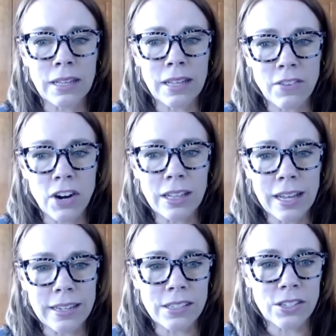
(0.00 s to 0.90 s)
a lot of our
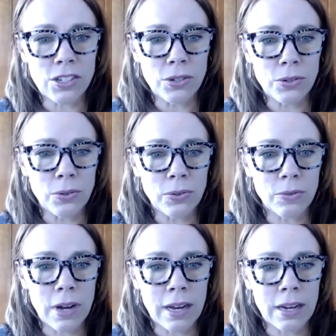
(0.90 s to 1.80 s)
clients do
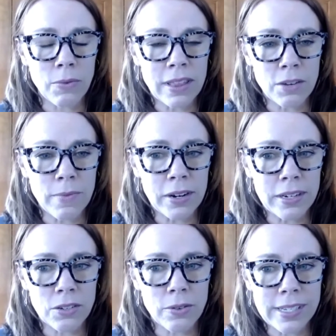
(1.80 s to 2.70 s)
uh, when they're
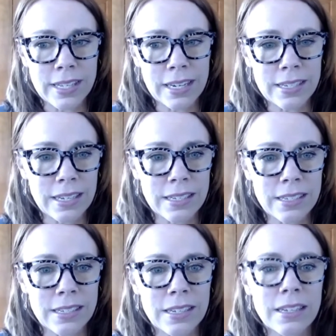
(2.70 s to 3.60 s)
married to U S
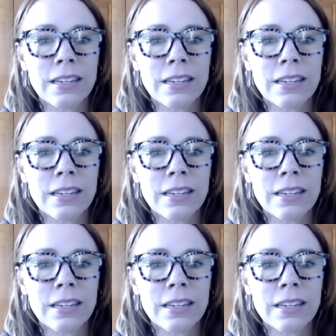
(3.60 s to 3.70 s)
citizens,